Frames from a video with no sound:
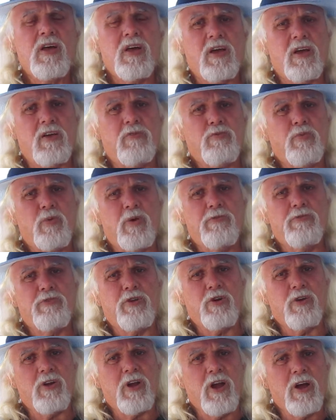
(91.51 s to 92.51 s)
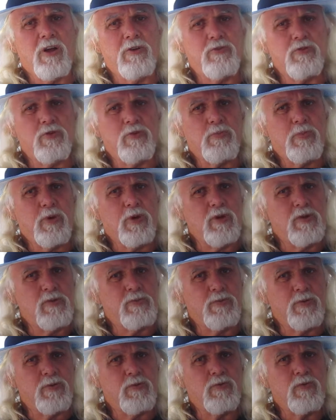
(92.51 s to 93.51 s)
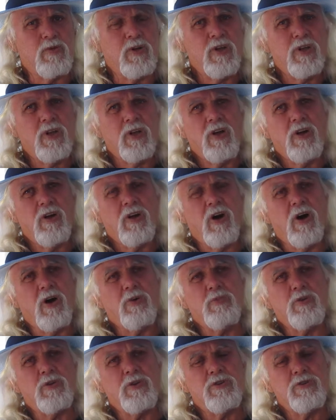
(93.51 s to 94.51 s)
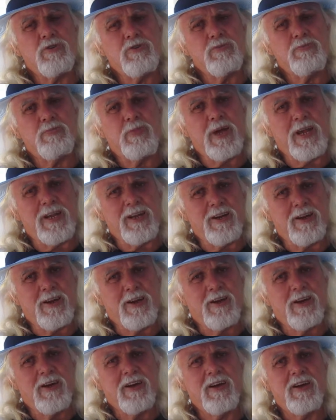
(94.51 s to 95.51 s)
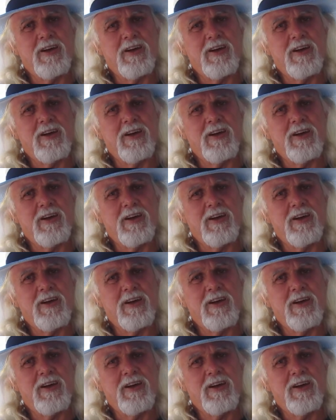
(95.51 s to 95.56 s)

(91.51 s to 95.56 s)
if we've got 100 people, I would do better